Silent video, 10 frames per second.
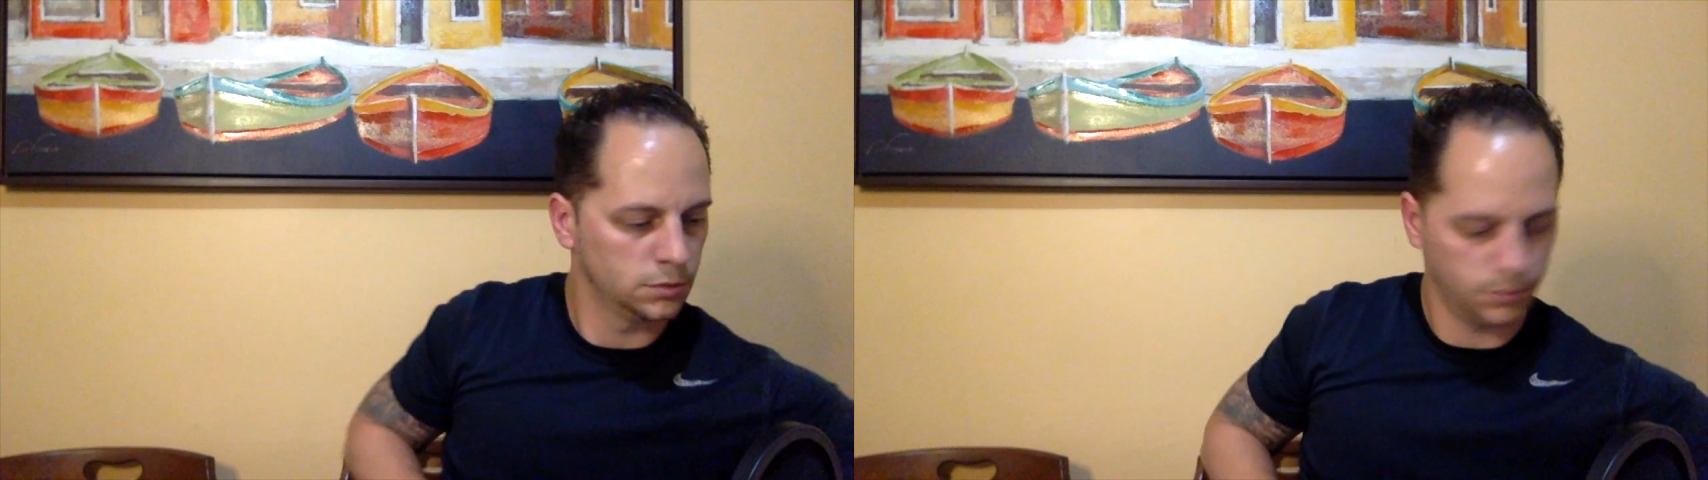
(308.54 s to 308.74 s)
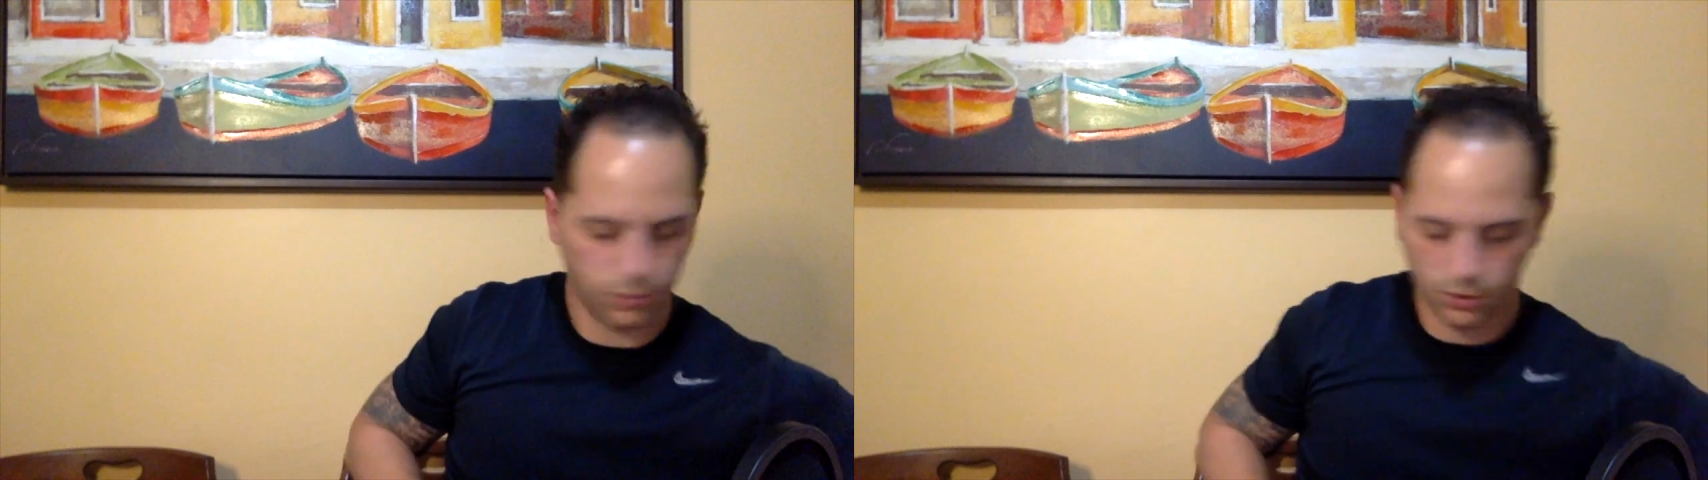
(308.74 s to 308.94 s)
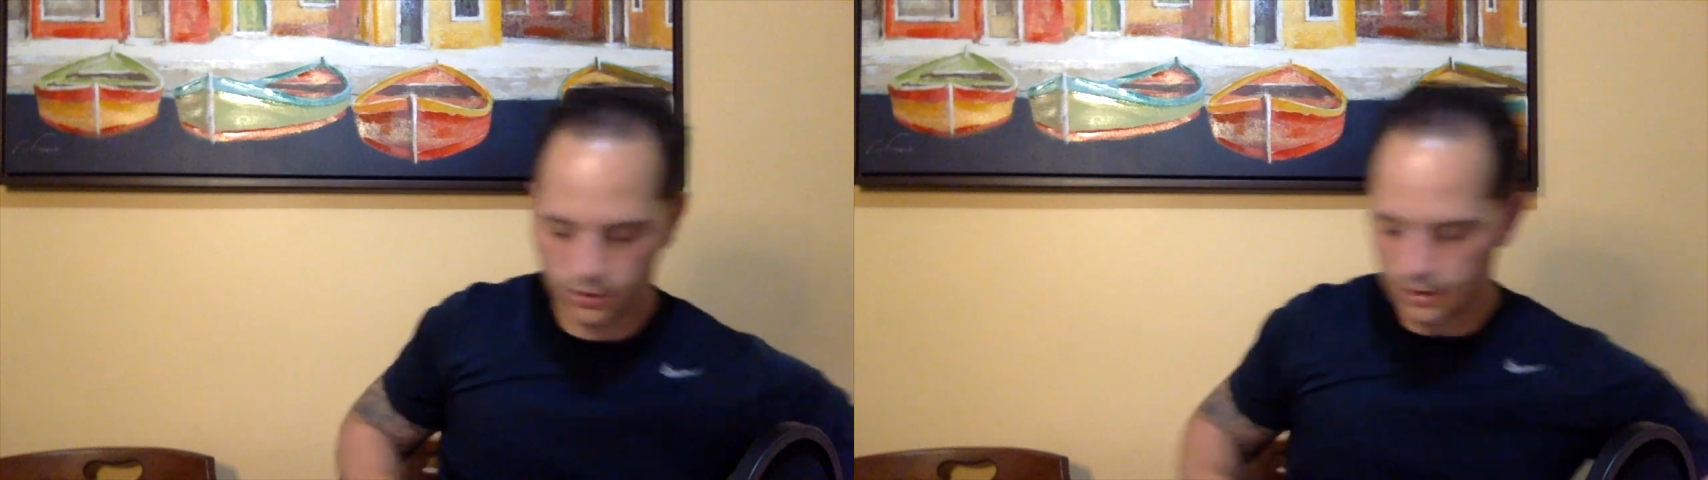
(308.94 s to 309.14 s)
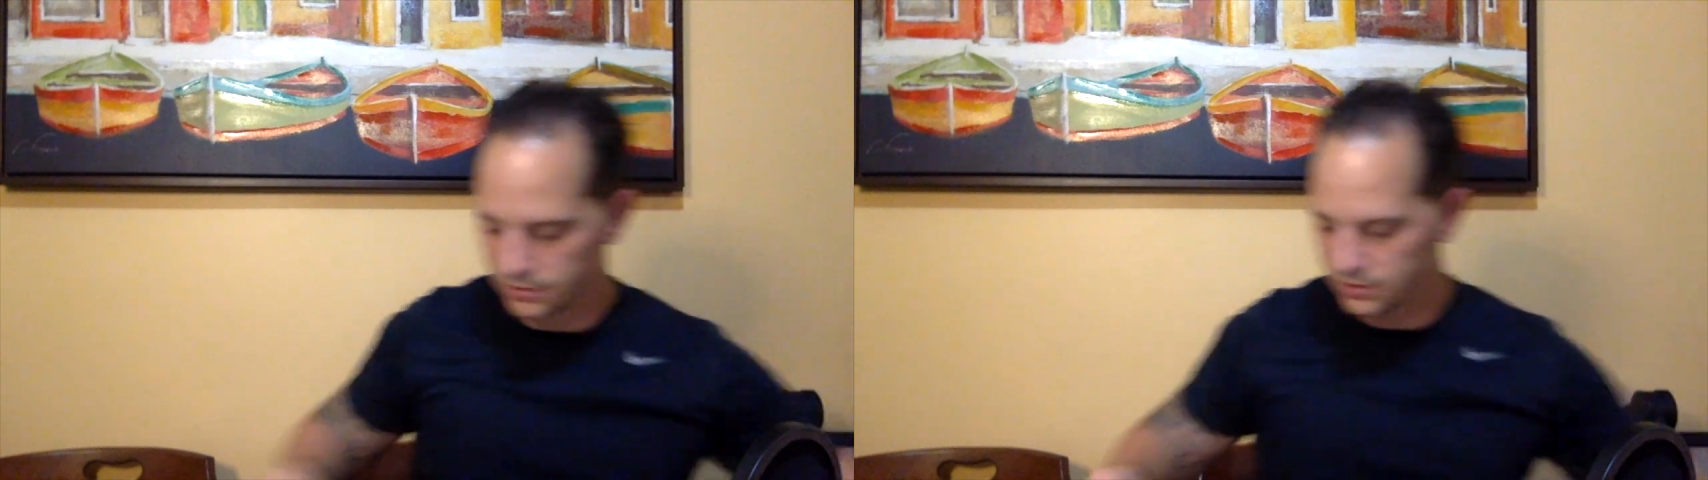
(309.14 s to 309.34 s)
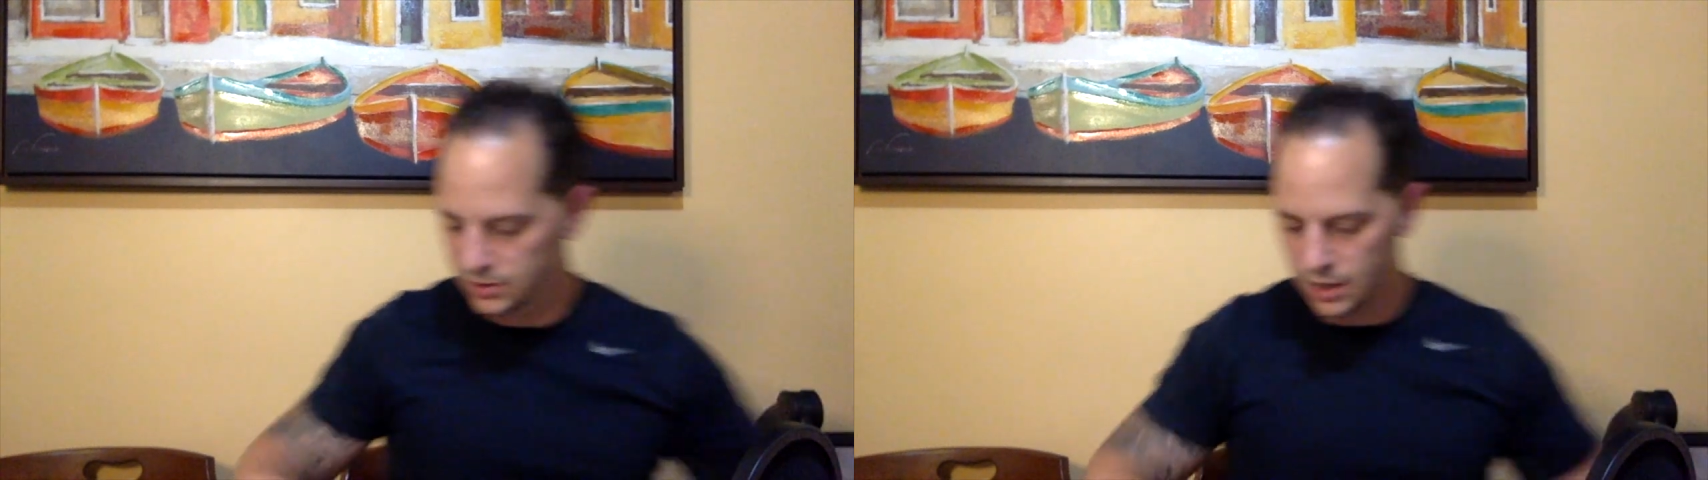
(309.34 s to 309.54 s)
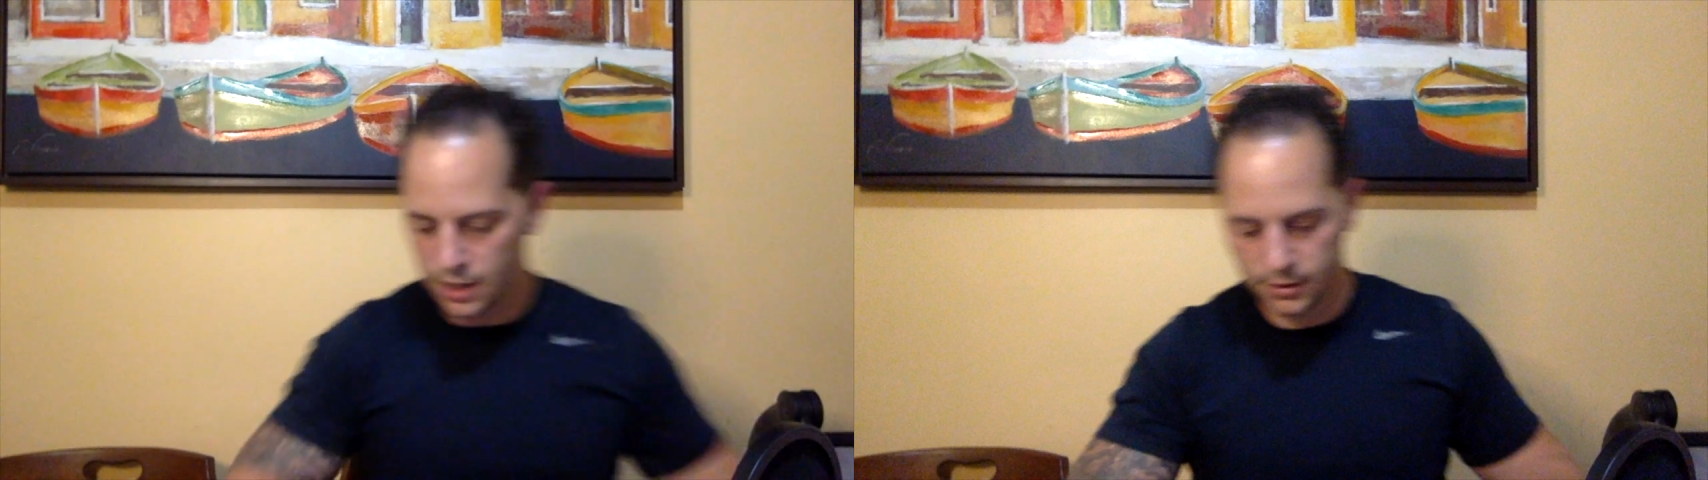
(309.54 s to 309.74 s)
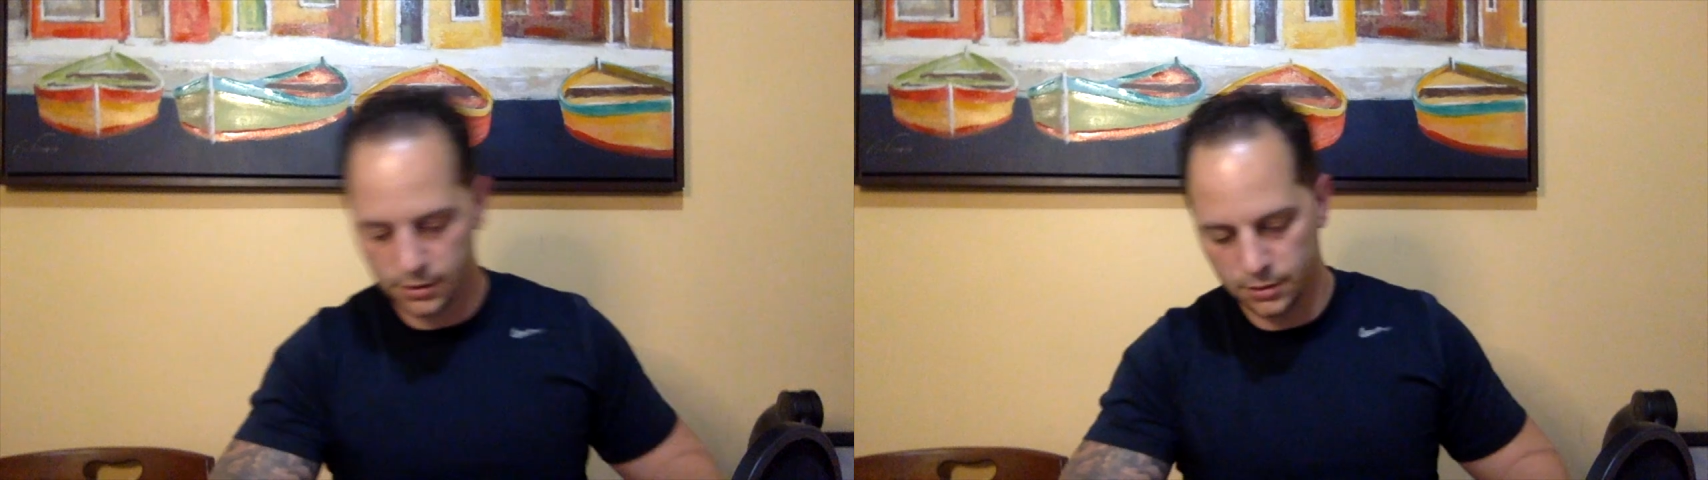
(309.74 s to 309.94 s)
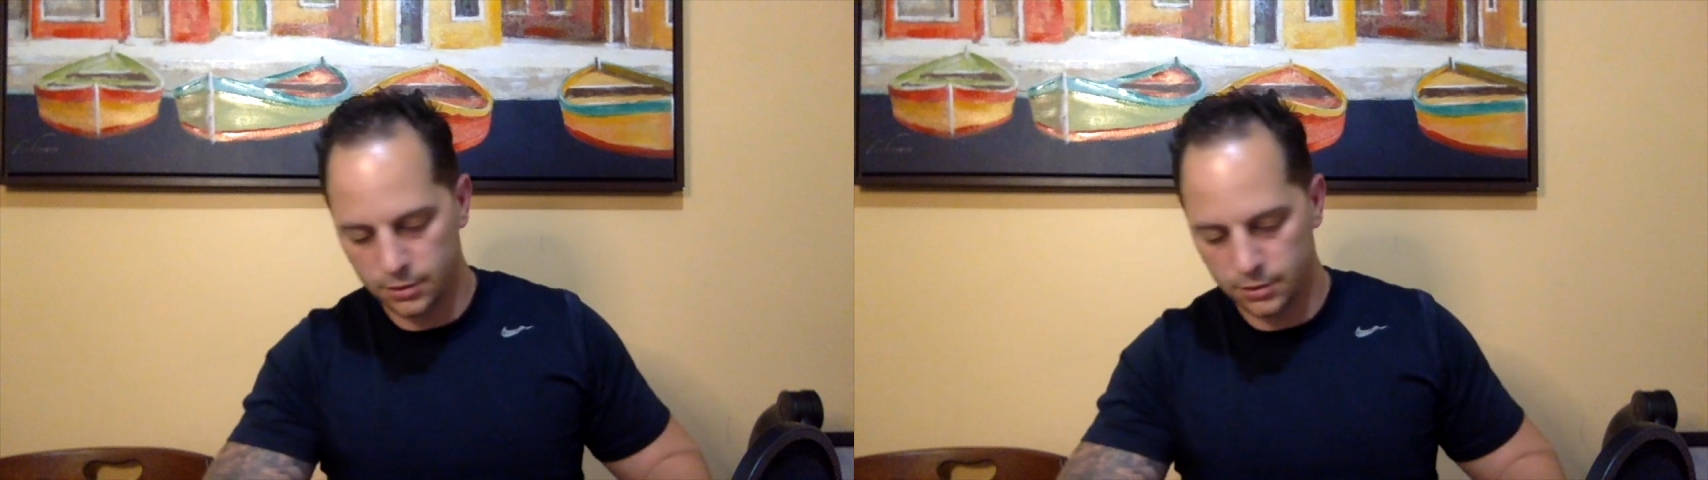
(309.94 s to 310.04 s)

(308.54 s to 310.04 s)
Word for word: Put that aside.